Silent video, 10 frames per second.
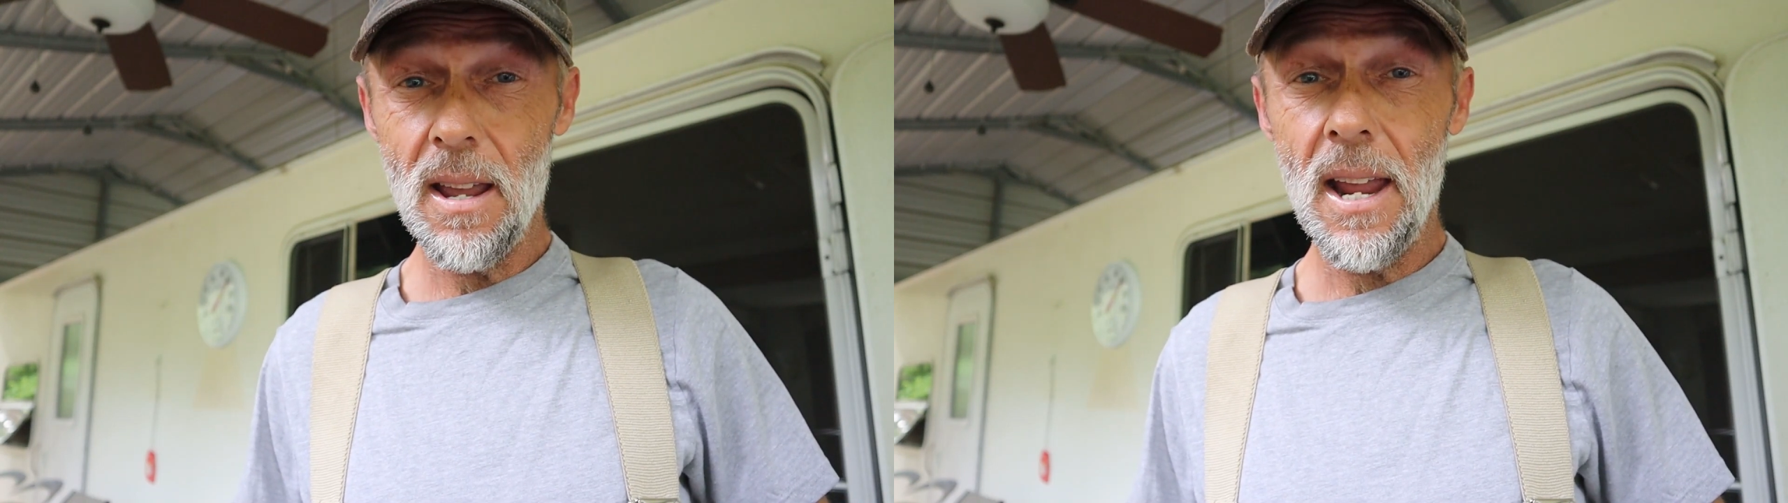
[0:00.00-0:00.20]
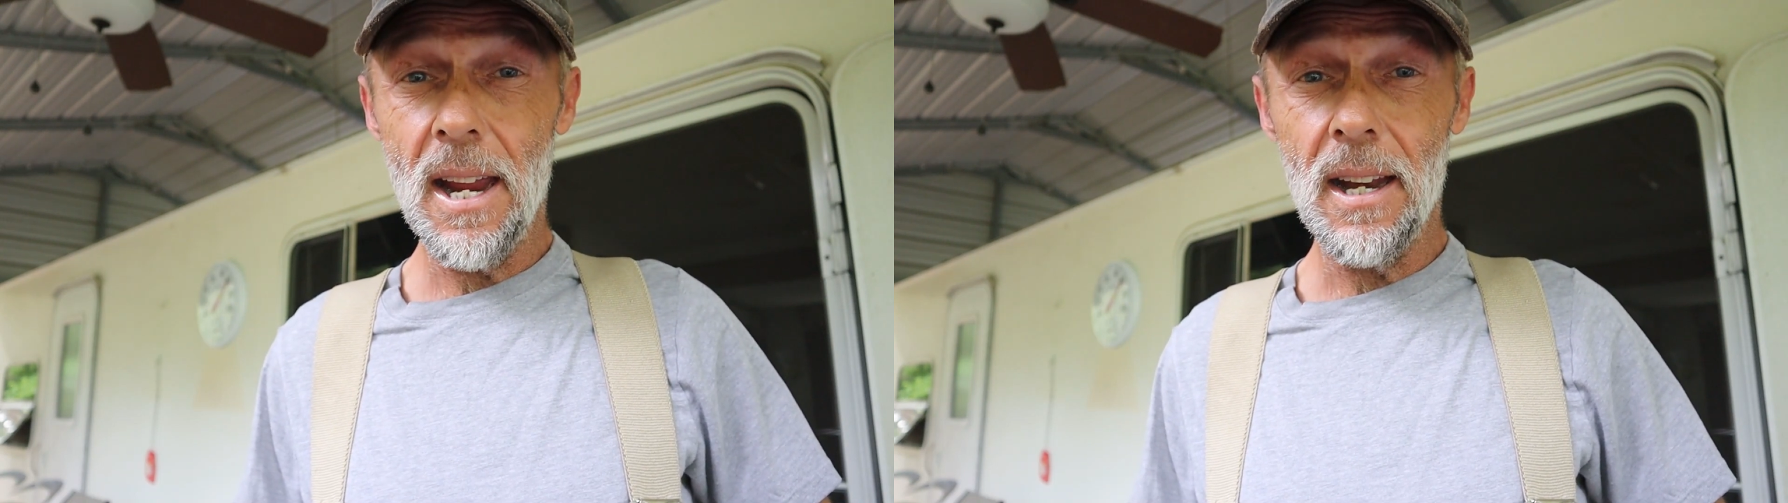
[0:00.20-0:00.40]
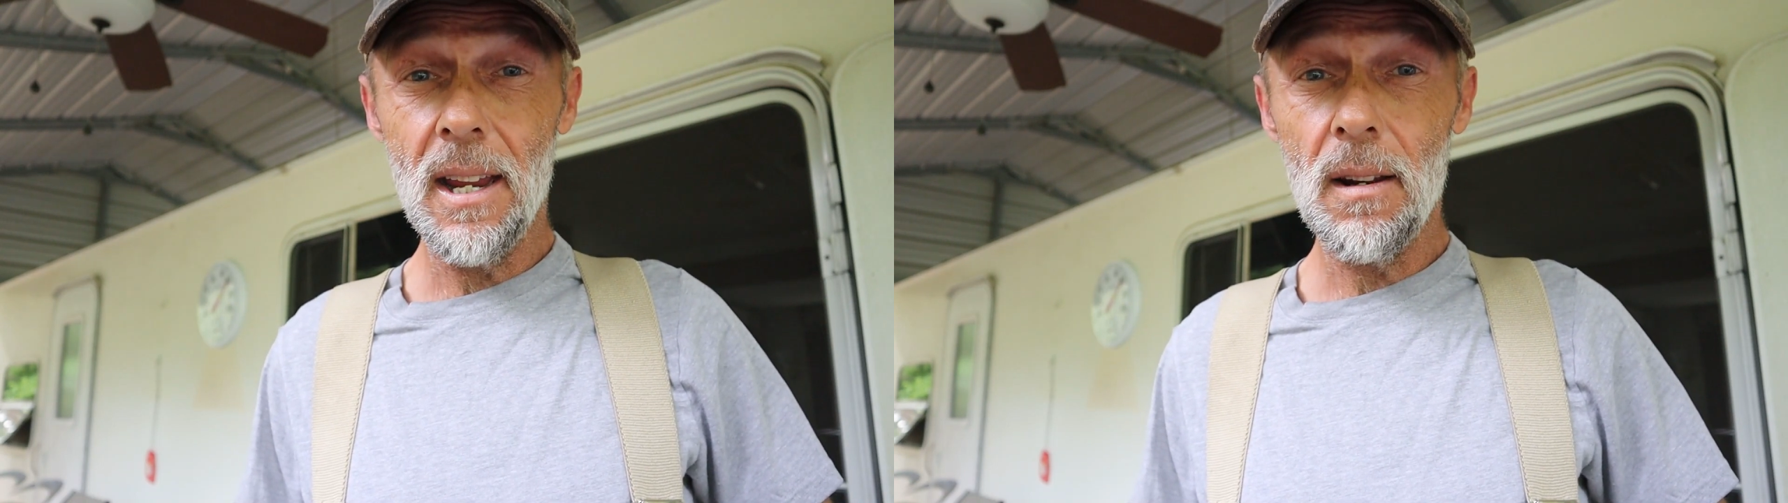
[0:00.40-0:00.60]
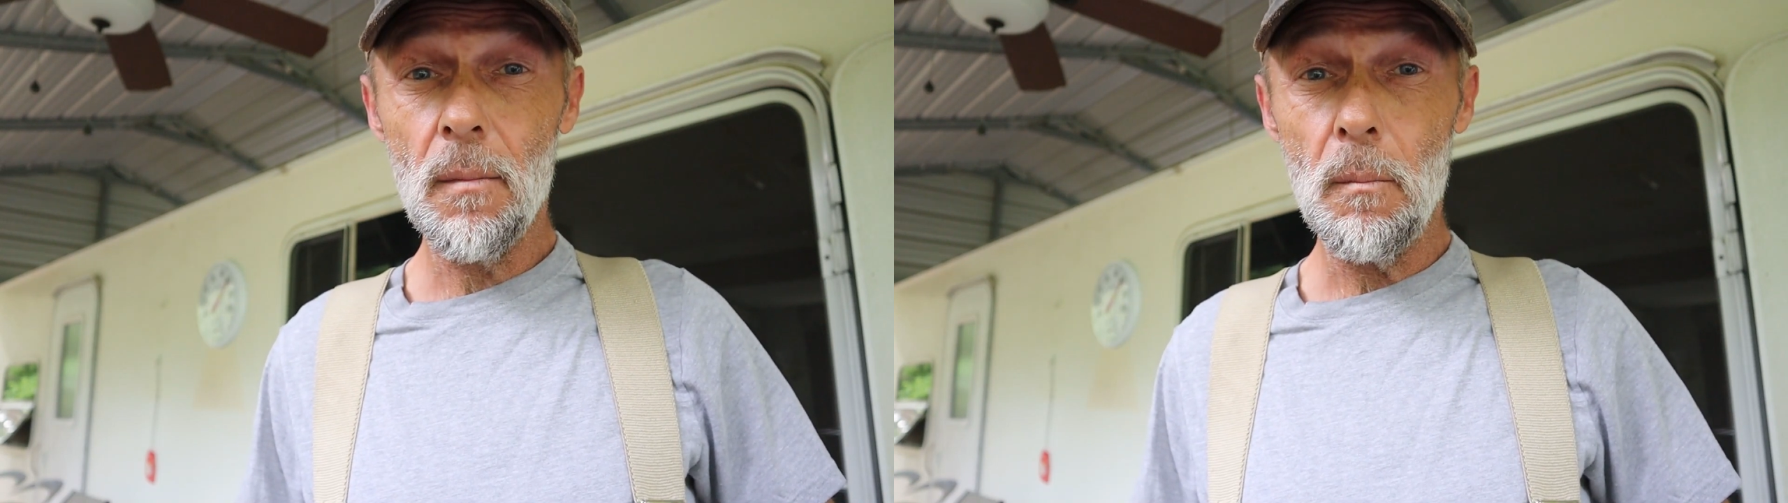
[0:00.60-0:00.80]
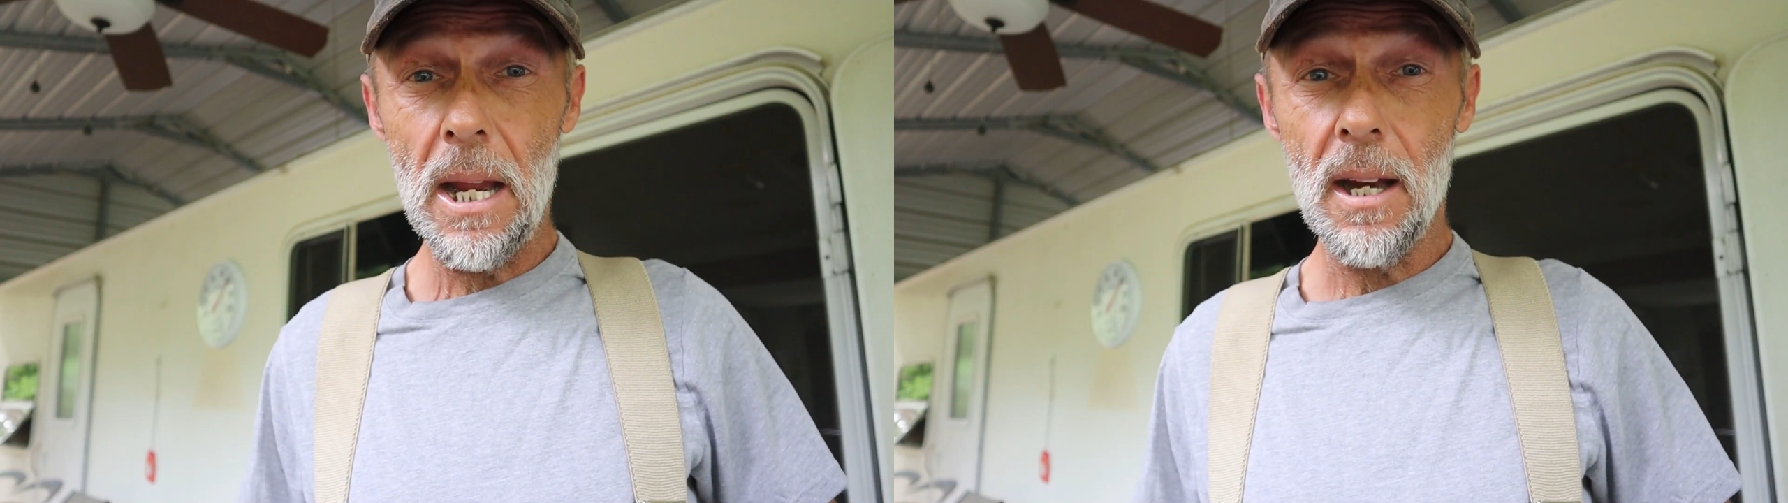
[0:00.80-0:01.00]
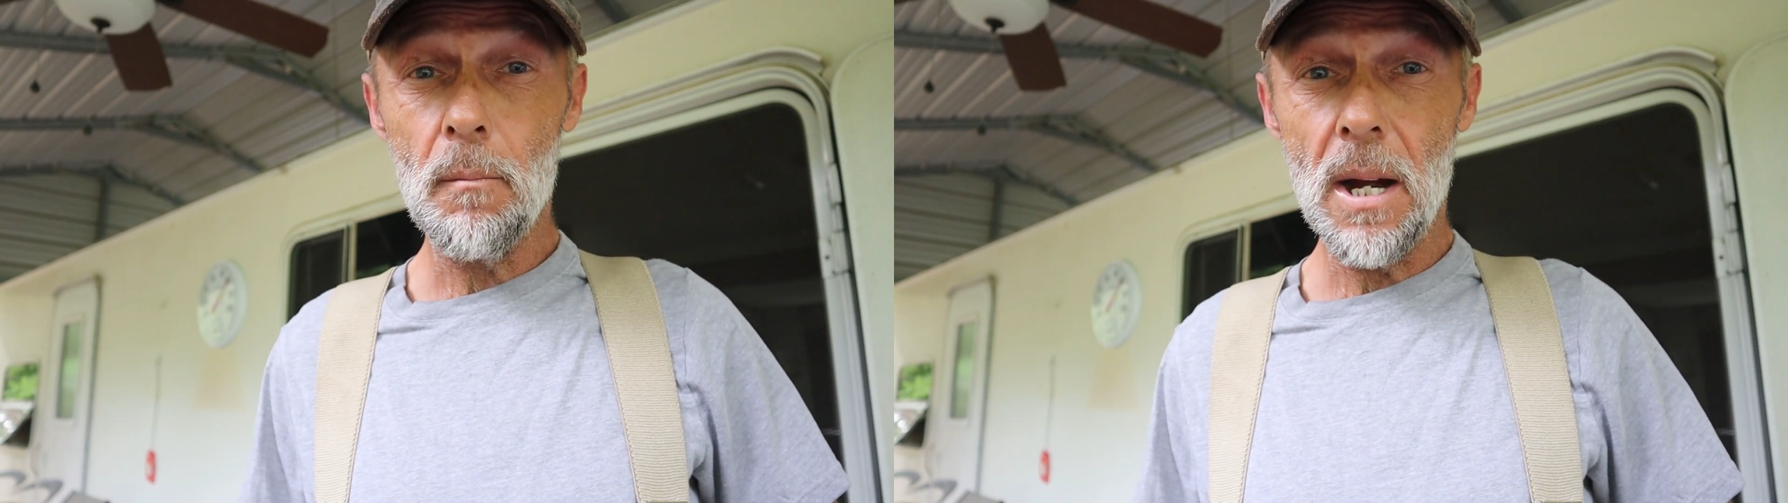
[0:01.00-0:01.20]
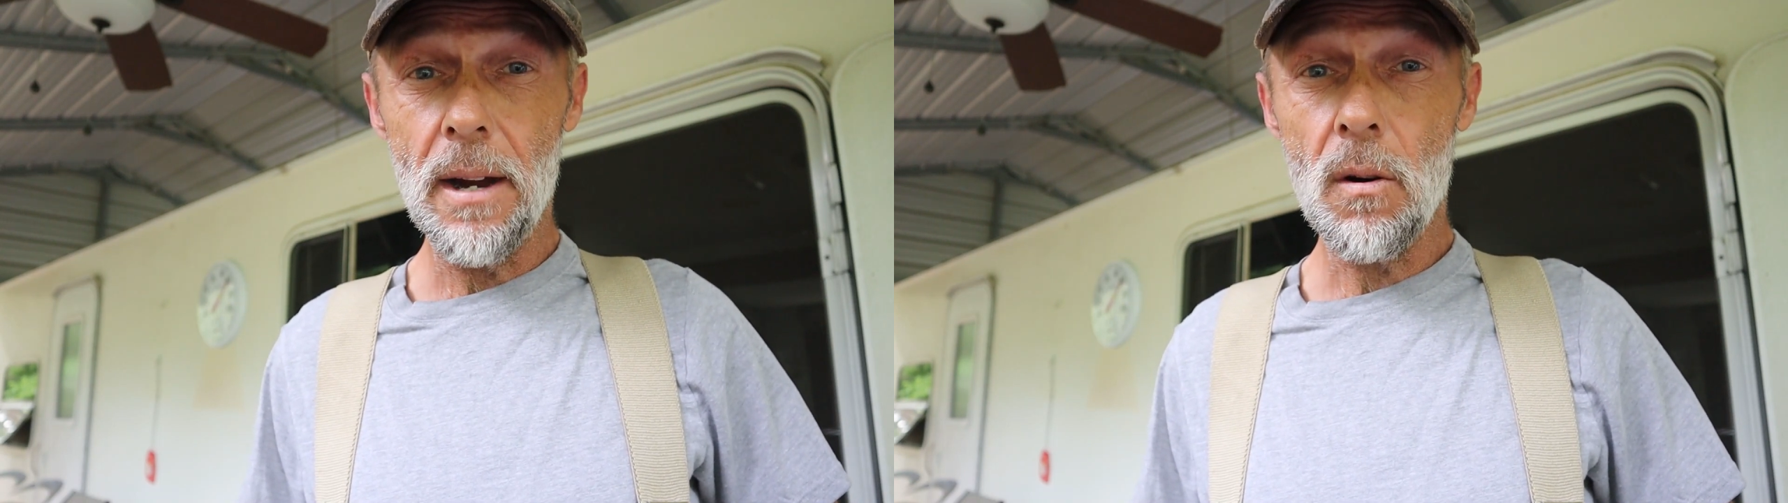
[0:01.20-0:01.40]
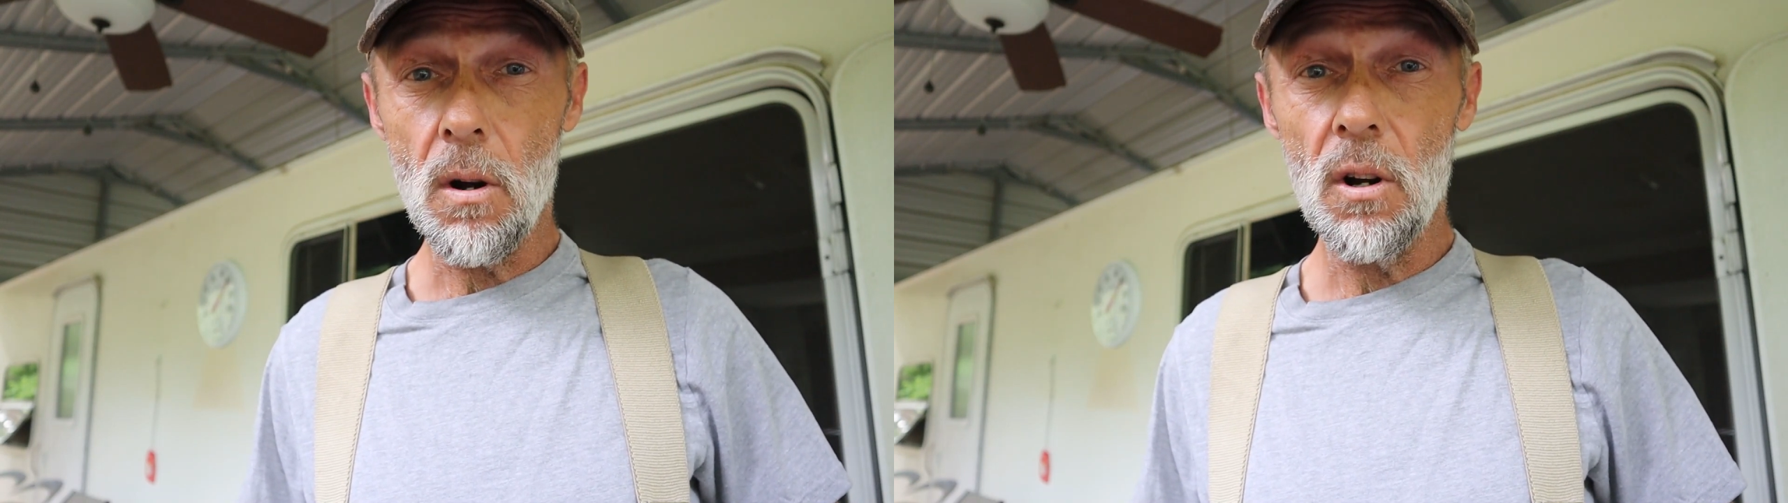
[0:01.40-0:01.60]
and it made my
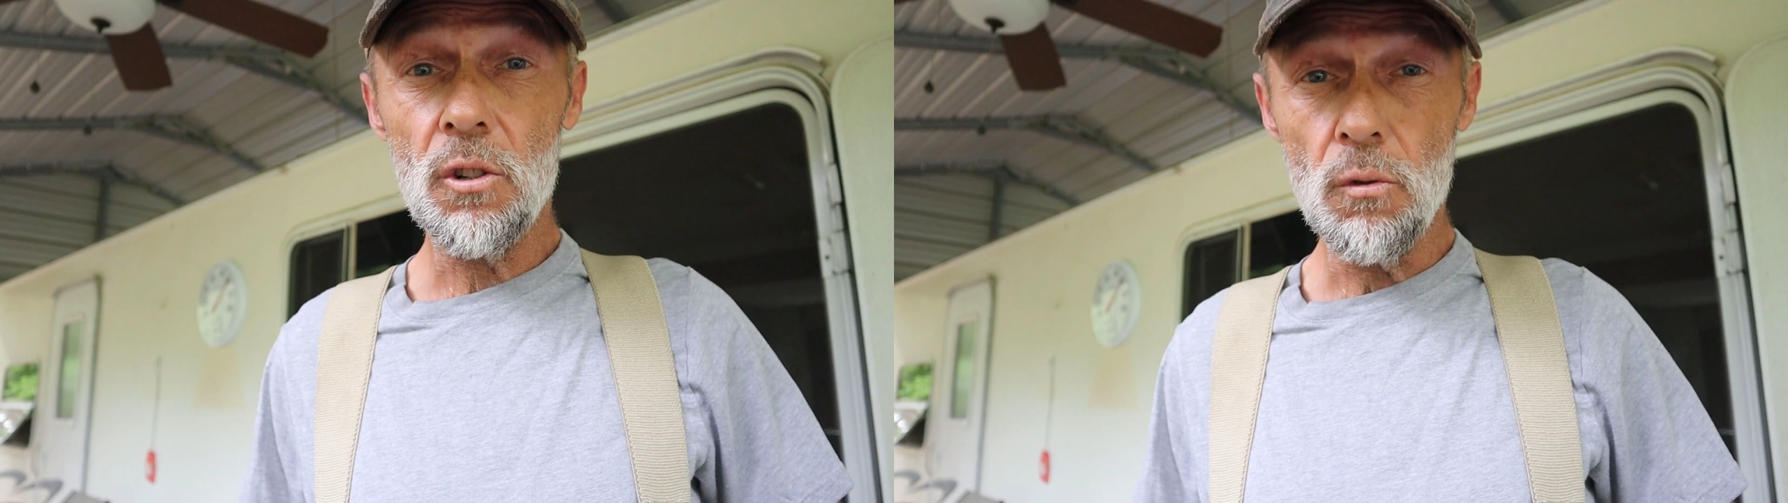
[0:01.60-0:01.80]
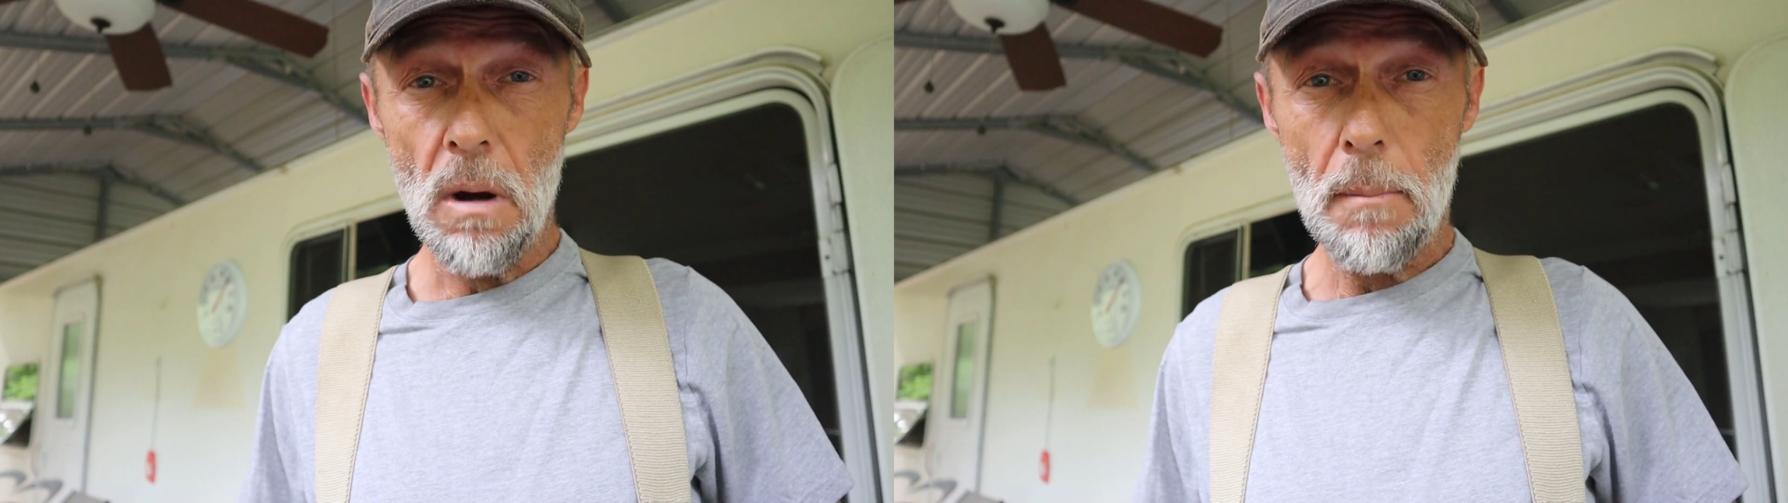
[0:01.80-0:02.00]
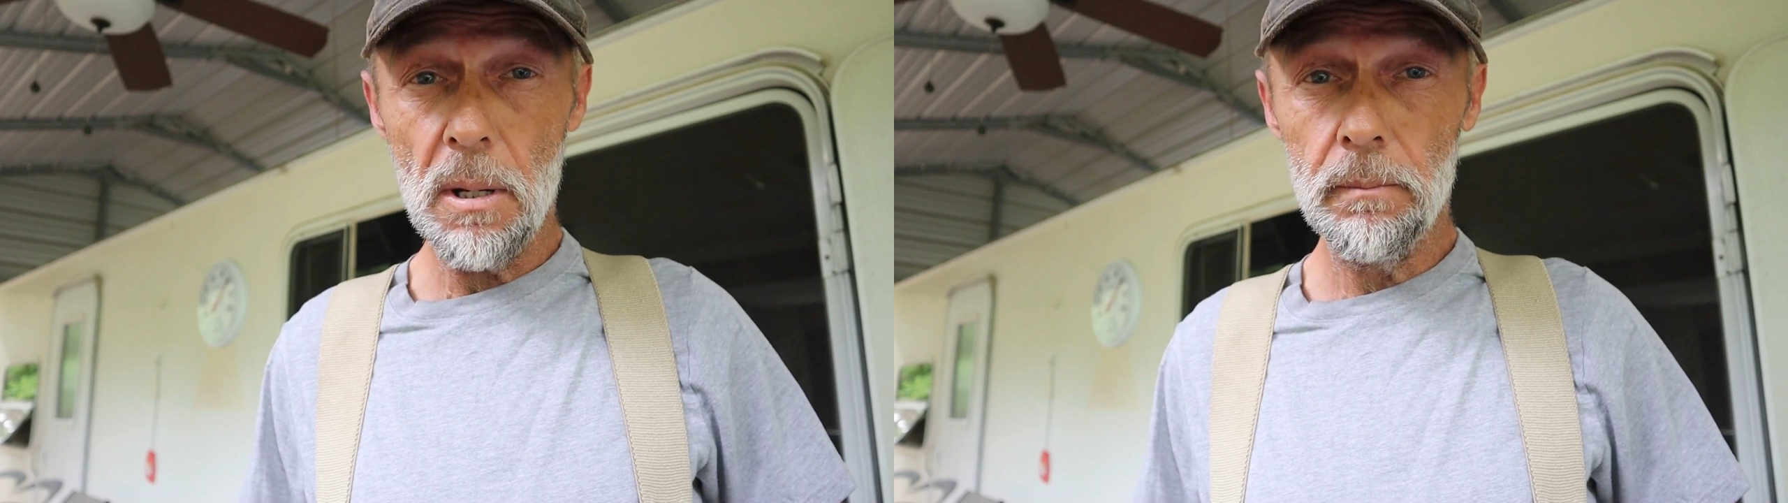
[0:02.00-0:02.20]
heart drop.